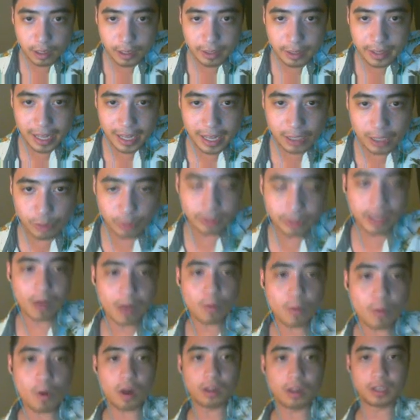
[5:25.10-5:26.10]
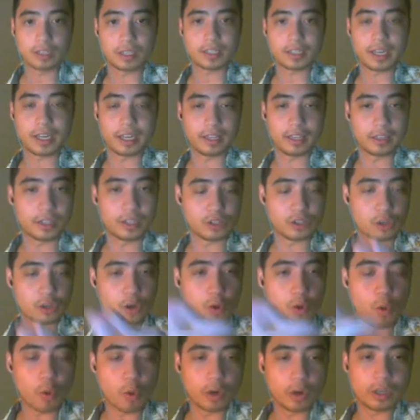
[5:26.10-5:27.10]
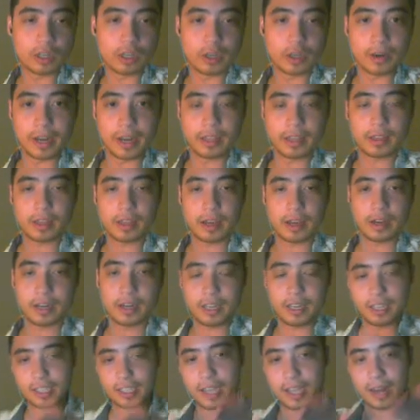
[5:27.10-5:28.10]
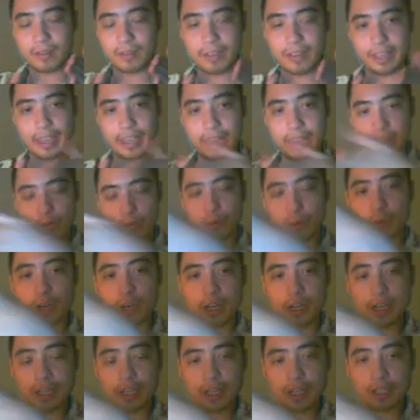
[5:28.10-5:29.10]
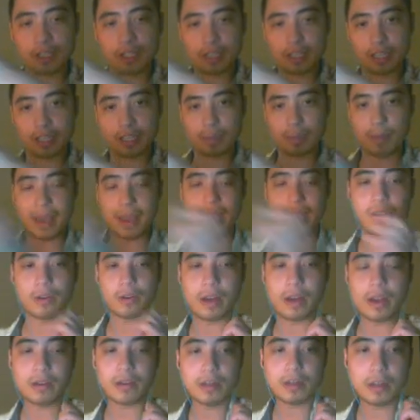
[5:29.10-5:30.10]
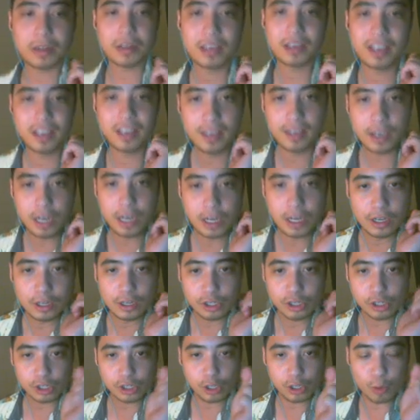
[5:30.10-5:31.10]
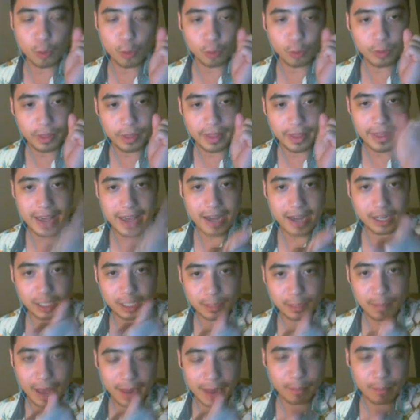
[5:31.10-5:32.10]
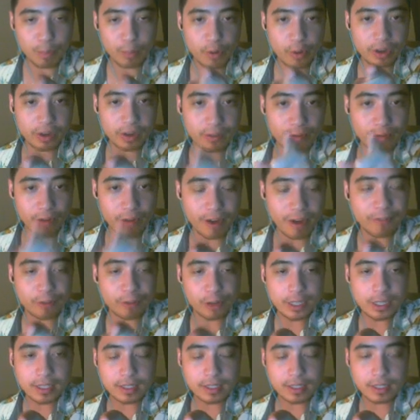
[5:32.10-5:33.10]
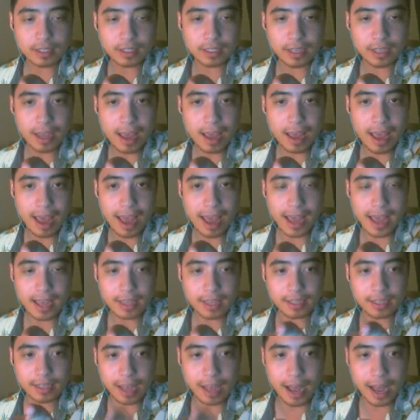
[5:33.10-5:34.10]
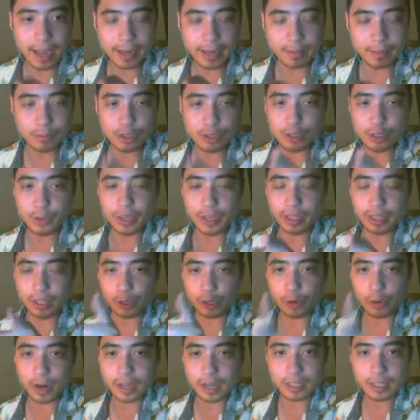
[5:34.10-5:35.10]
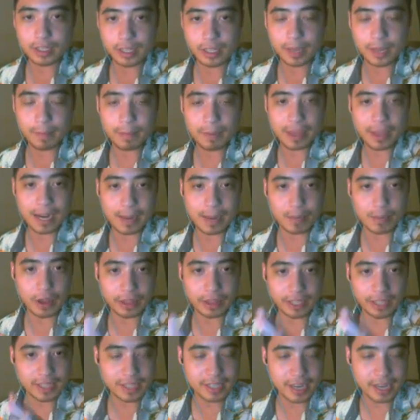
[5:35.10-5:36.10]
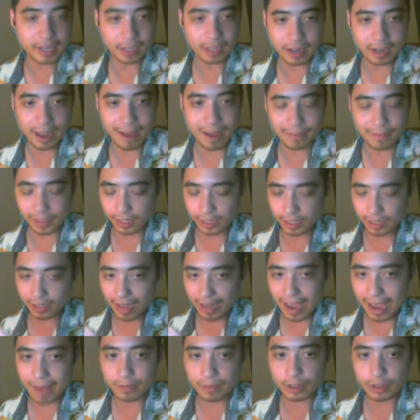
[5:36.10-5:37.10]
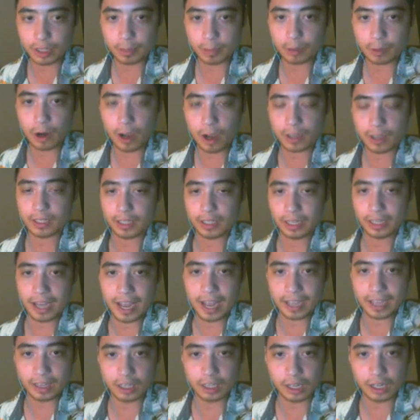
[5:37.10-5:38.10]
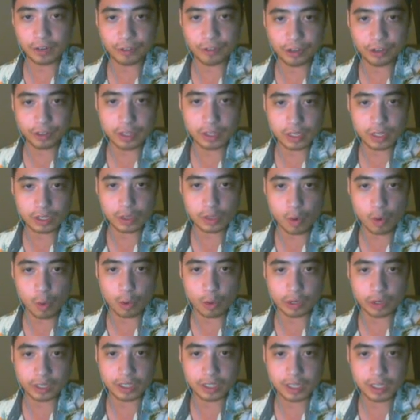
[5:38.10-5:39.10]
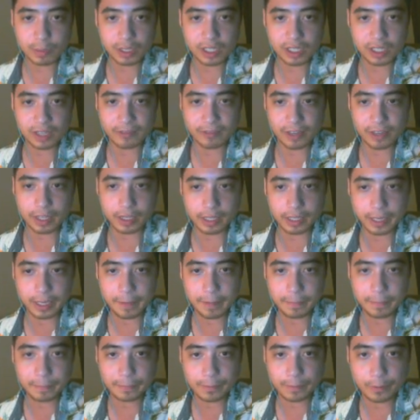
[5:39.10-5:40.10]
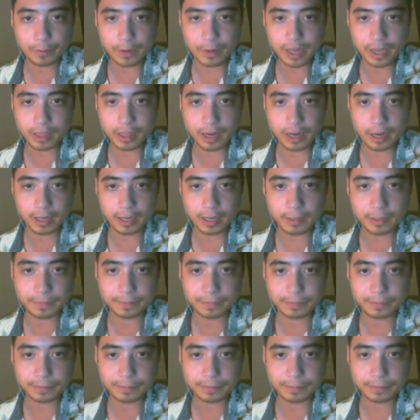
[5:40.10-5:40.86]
That's what that wall looks like. There's a corner right there. It's kind of like inward into like the background. So that is my point of reference as I am doing the credit skip and I'm on the second half. This is after the proxy. I look for this corner specifically, right there.